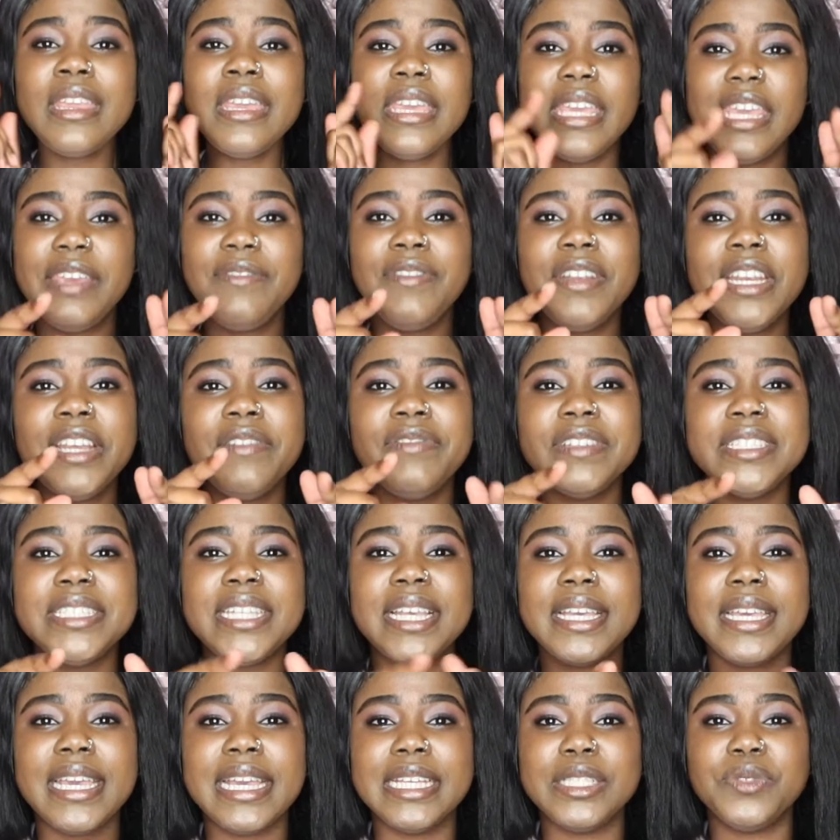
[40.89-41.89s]
even if it's
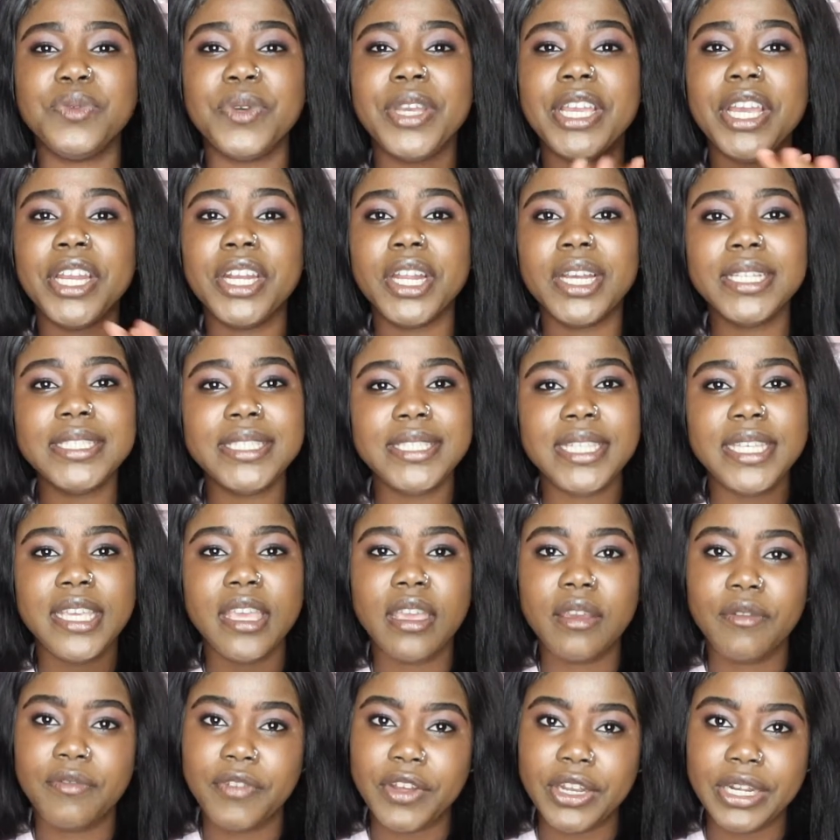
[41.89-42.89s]
a case where you're not
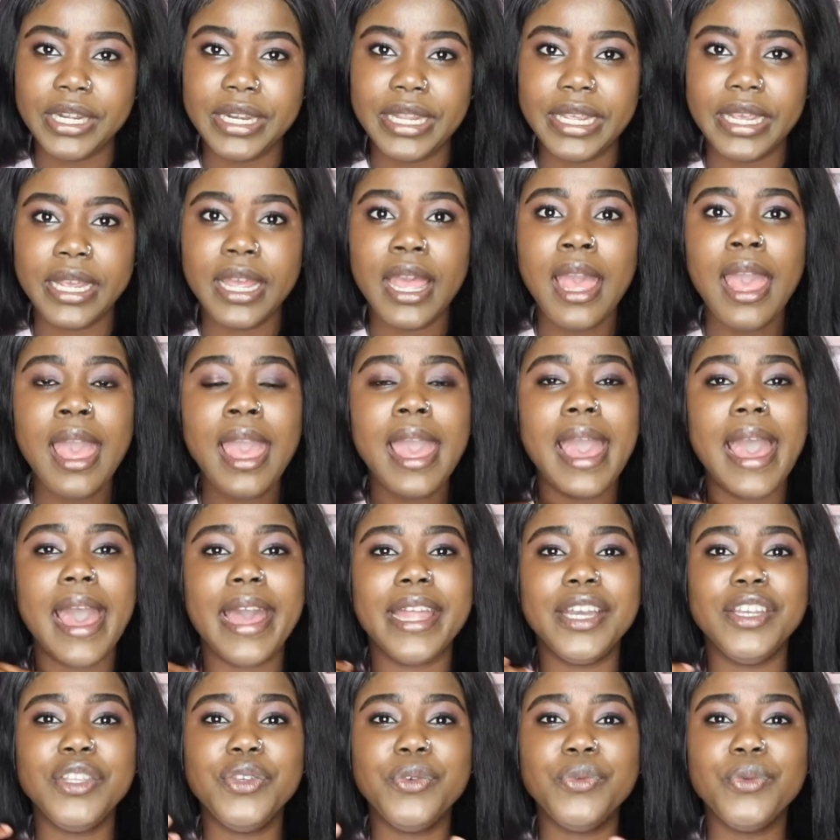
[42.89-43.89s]
seeking funding
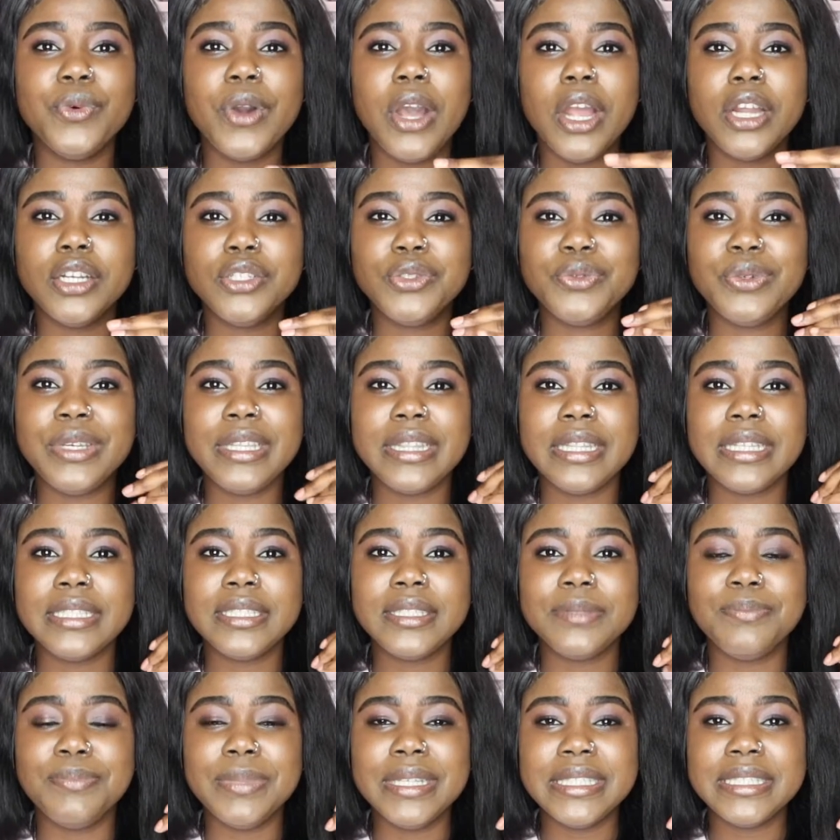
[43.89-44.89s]
and you are doing
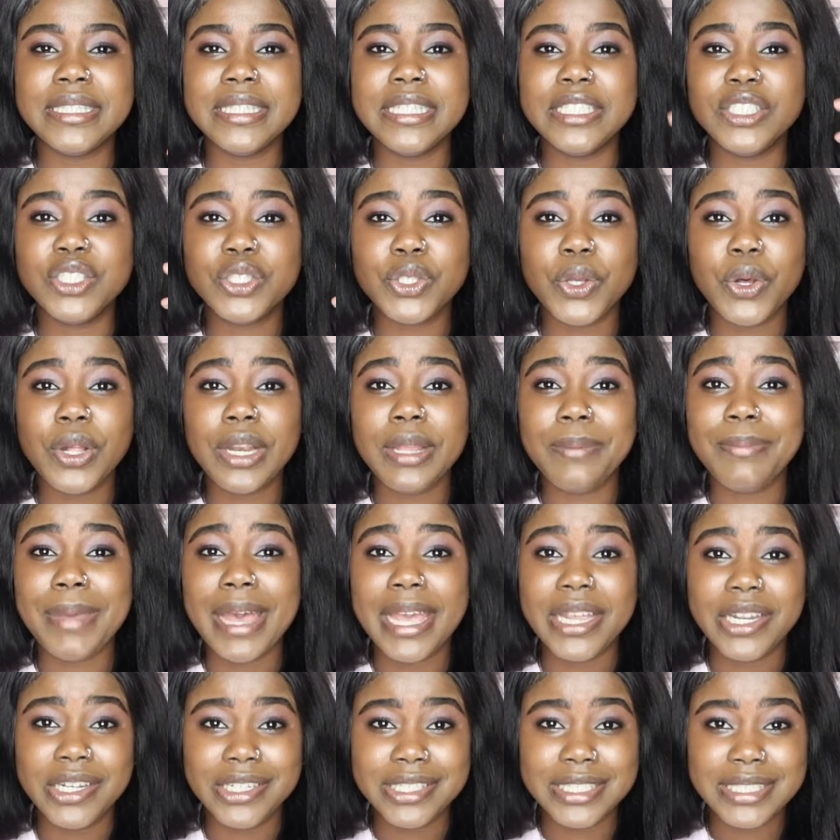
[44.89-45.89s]
this business solely
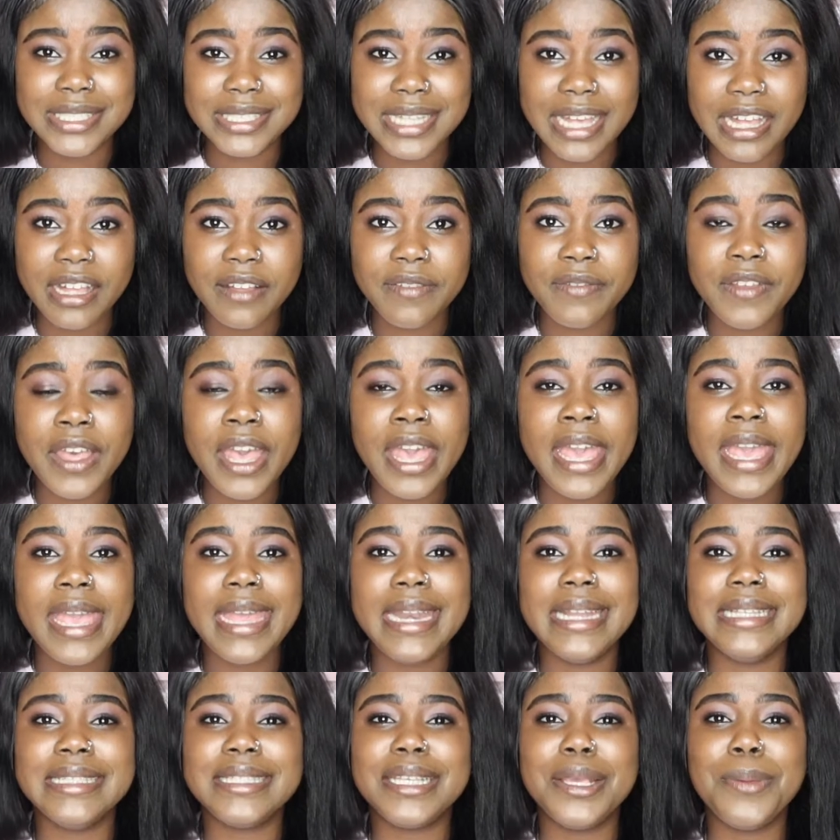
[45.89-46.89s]
by yourself,
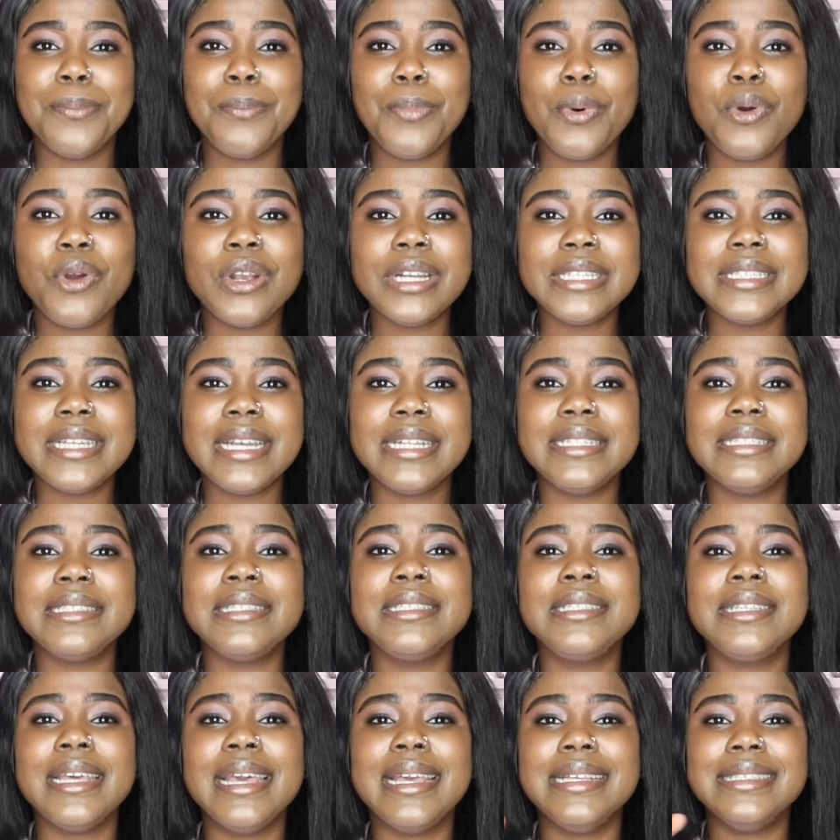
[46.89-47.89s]
it is important
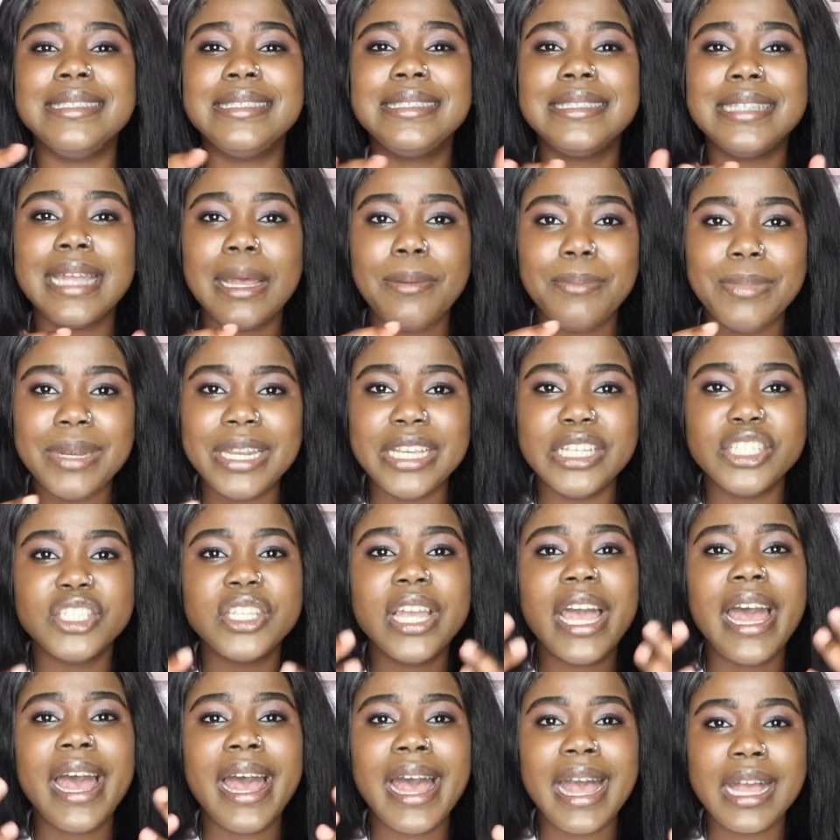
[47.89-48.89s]
to establish
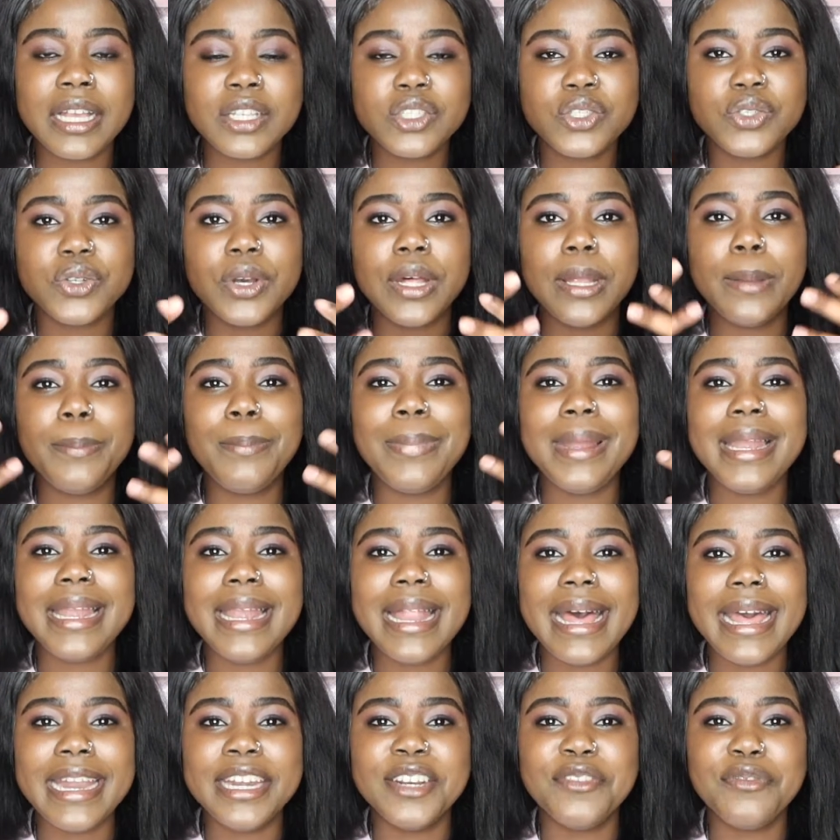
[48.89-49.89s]
an actual
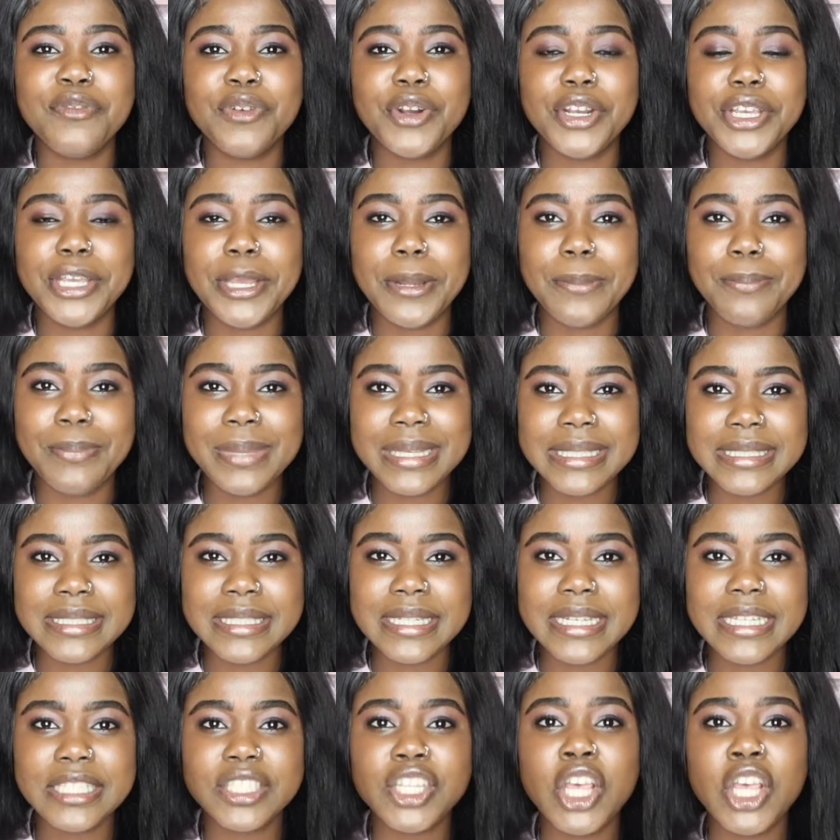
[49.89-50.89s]
plan for your business.